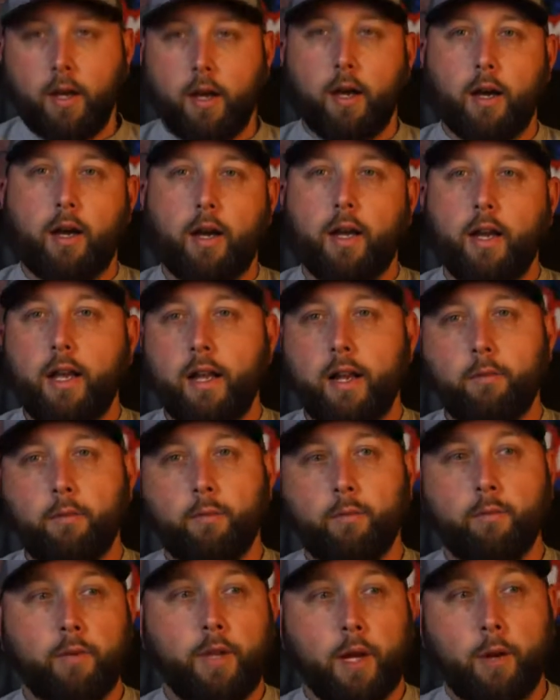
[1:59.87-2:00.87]

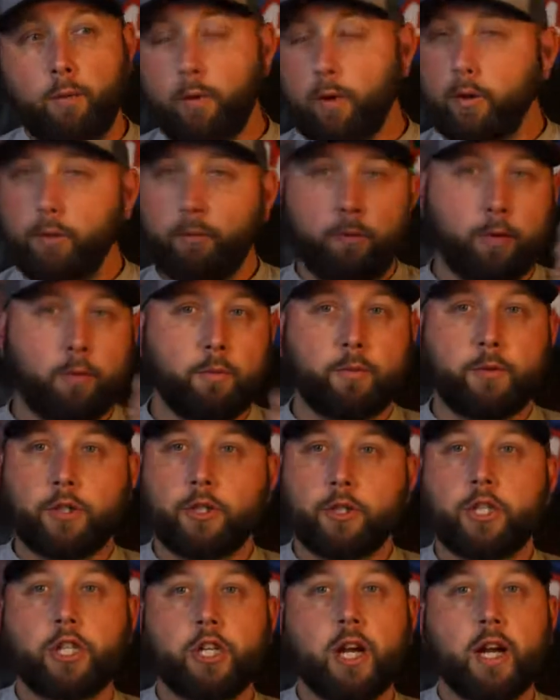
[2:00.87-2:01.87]
And you know, we're
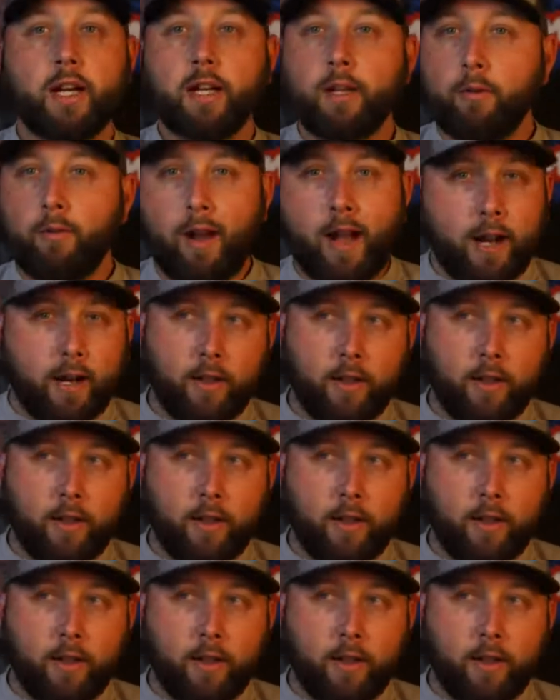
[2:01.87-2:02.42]
chugging right